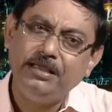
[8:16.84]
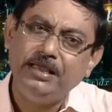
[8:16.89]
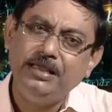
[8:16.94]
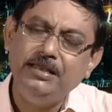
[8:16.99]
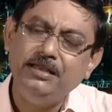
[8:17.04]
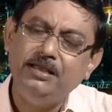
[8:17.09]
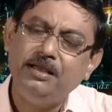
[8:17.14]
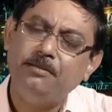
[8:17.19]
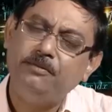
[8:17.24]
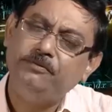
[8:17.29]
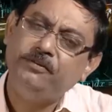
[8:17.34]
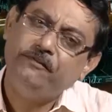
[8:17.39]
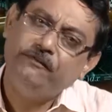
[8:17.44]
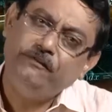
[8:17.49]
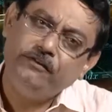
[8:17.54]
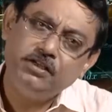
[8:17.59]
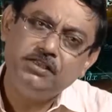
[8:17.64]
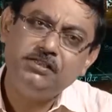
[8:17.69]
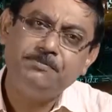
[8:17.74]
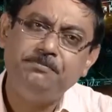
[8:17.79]
income of the
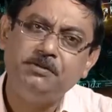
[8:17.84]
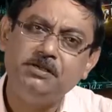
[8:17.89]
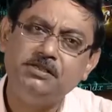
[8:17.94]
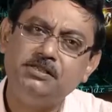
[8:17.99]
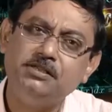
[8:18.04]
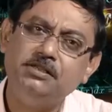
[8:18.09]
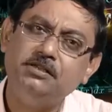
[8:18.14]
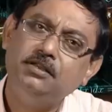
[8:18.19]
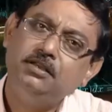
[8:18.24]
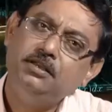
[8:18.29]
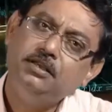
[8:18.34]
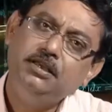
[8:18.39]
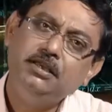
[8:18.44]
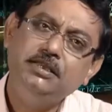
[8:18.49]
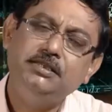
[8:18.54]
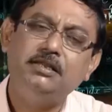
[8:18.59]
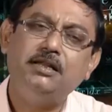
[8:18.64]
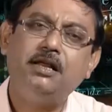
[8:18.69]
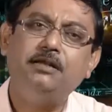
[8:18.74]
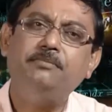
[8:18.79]
first person
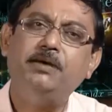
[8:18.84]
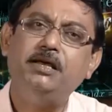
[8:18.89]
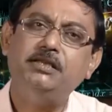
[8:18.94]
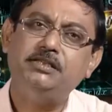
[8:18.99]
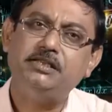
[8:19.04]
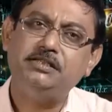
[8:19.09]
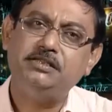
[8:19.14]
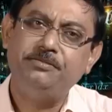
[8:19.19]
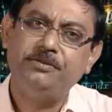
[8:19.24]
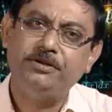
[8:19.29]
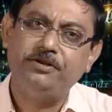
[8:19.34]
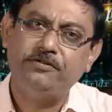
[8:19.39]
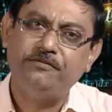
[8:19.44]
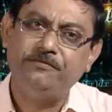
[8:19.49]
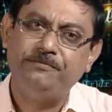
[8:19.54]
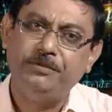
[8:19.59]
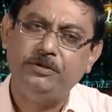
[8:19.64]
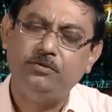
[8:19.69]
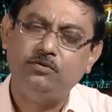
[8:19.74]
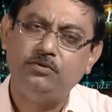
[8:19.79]
is an unbiased estimator
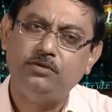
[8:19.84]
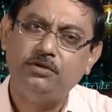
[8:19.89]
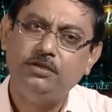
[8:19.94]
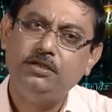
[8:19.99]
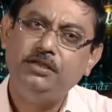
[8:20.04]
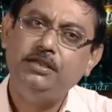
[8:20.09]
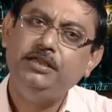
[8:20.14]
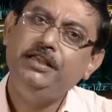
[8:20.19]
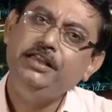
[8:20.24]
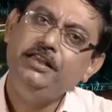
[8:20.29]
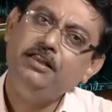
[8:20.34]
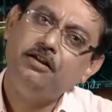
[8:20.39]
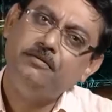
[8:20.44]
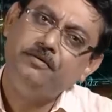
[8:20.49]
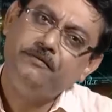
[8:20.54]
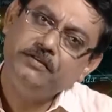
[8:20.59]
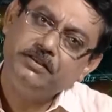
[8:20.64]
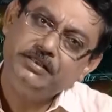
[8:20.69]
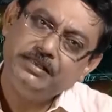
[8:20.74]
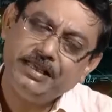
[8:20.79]
of mu.
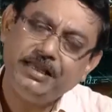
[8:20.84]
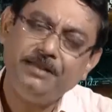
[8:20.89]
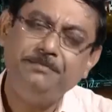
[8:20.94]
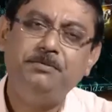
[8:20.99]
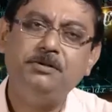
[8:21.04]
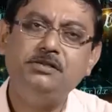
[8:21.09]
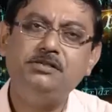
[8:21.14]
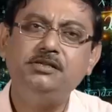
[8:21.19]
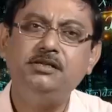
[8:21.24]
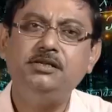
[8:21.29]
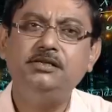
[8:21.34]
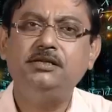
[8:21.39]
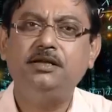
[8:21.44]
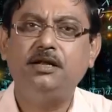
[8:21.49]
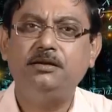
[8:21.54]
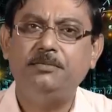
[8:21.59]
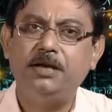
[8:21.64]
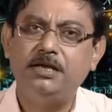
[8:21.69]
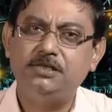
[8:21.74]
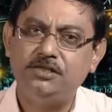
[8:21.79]
Income of the second person is an
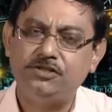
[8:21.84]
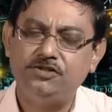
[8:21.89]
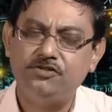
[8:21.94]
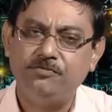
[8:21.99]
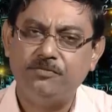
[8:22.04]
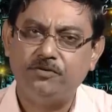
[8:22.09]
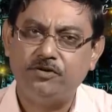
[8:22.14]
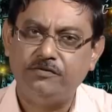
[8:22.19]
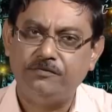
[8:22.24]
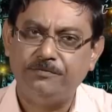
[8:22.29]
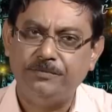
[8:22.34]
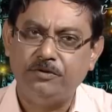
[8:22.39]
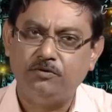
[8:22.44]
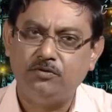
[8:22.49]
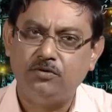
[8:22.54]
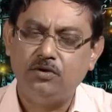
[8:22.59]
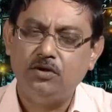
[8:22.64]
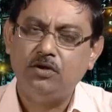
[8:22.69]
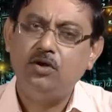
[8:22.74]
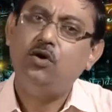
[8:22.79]
unbiased estimator of mu.
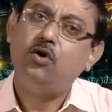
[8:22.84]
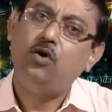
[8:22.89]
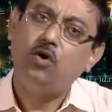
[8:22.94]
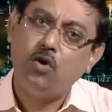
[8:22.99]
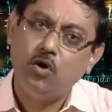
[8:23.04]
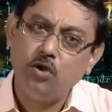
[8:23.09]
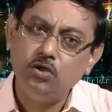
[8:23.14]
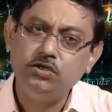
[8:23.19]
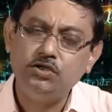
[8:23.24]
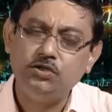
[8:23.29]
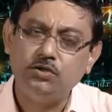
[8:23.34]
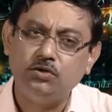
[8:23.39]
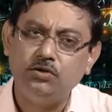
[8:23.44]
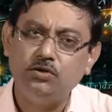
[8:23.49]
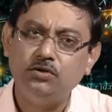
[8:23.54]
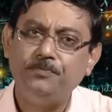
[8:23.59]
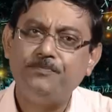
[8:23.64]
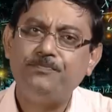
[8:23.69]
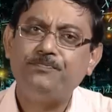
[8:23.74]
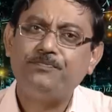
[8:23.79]

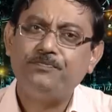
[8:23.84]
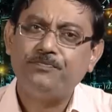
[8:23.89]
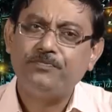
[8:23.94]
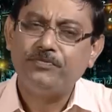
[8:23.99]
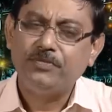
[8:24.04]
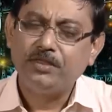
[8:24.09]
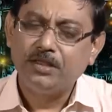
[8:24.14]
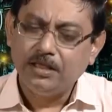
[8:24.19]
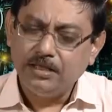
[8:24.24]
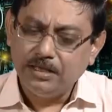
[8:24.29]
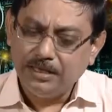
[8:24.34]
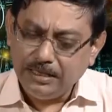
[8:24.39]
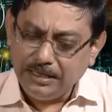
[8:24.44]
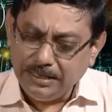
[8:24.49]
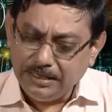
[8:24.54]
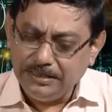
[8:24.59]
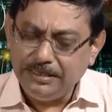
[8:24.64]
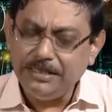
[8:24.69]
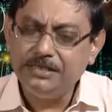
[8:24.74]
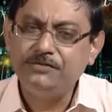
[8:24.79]
Also,
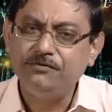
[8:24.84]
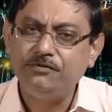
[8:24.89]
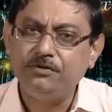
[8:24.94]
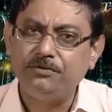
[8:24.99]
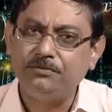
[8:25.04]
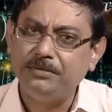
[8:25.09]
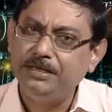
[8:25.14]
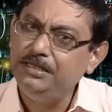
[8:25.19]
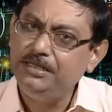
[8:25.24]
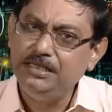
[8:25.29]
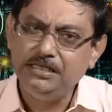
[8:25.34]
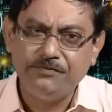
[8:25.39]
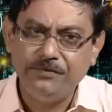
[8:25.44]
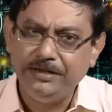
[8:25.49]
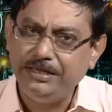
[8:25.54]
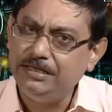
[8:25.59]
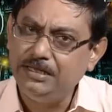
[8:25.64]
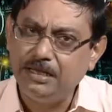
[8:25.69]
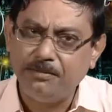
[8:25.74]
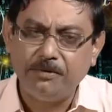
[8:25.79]
in this
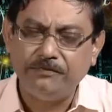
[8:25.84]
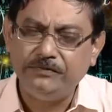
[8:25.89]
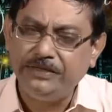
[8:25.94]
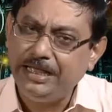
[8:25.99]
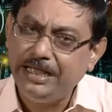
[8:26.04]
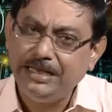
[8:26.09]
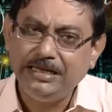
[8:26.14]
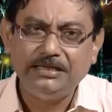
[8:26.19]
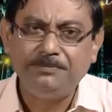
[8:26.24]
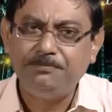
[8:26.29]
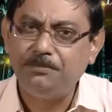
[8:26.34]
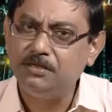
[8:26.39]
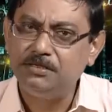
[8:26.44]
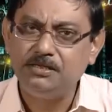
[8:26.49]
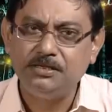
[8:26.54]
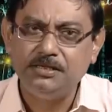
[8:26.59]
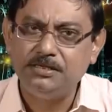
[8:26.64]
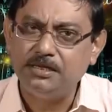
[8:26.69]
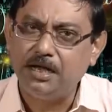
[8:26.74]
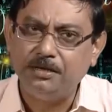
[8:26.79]
way, income of the nth
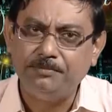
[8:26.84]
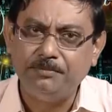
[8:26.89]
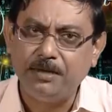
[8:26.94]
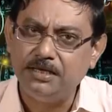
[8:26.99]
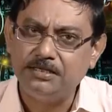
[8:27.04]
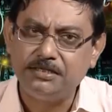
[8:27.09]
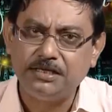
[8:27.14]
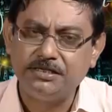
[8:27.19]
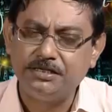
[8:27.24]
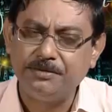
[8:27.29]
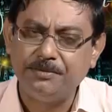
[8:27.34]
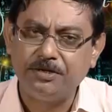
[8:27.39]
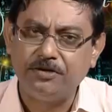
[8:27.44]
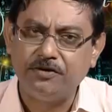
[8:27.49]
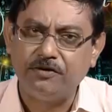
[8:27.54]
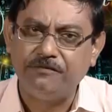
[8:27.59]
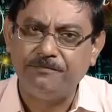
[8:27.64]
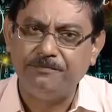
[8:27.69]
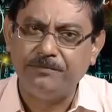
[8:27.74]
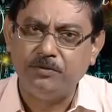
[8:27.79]
person is unbiased
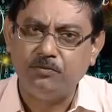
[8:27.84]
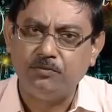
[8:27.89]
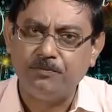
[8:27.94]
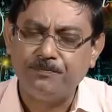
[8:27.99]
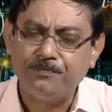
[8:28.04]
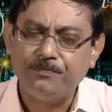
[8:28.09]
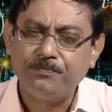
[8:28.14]
estimator of mu.